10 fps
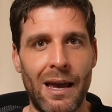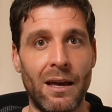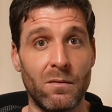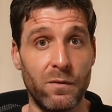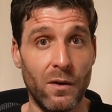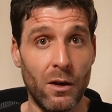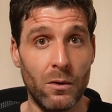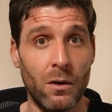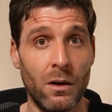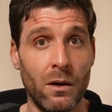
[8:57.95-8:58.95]
and
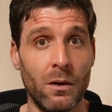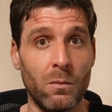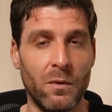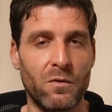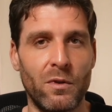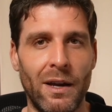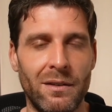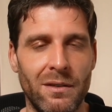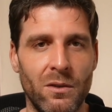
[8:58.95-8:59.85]
flow with creating